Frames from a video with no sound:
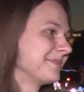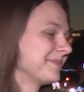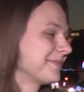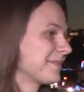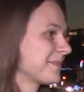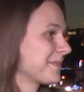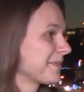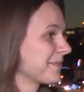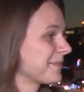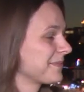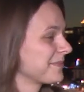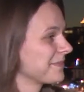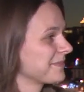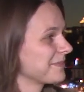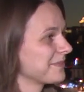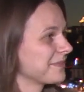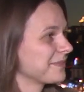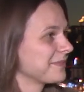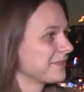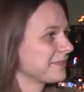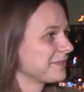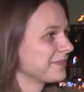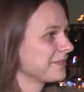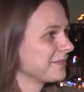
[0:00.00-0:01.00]

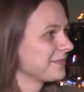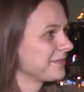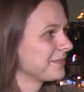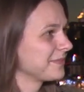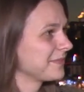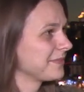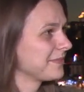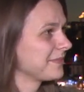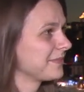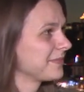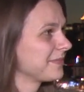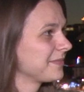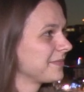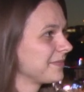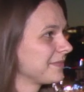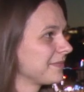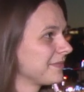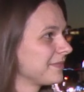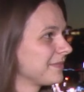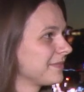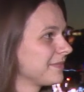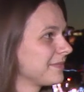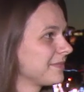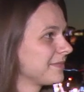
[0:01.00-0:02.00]

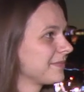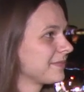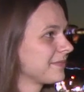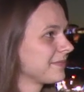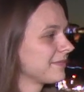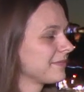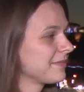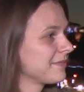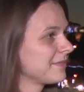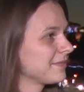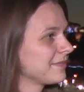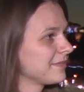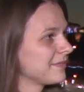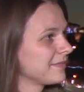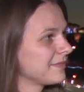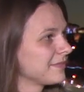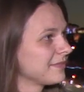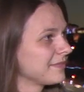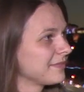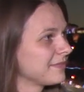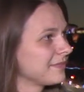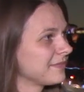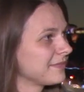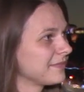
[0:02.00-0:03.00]

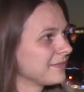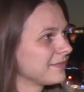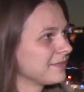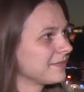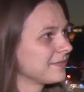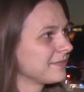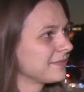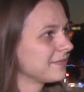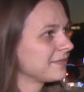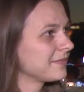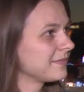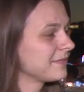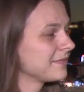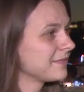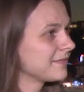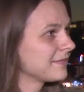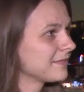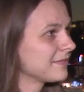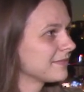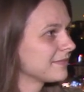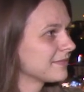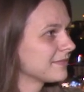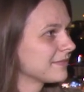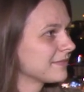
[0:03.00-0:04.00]

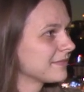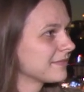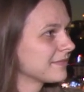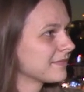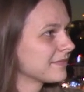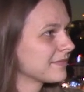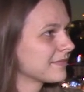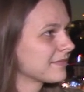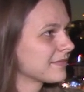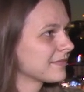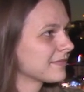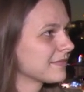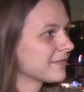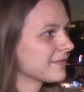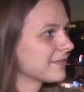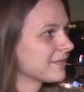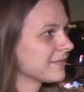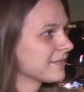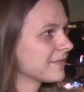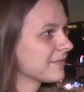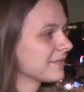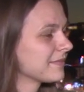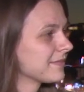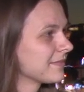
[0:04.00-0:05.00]

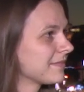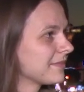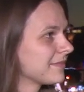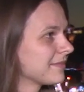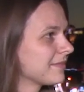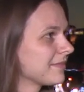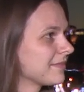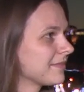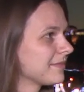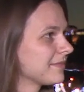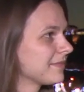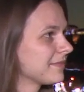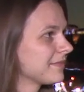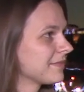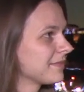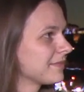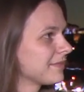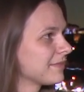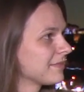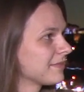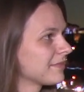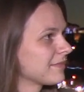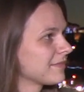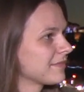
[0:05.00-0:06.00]

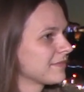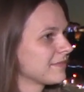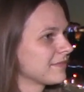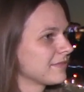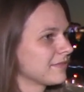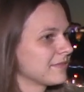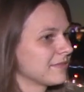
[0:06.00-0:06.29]
(silent)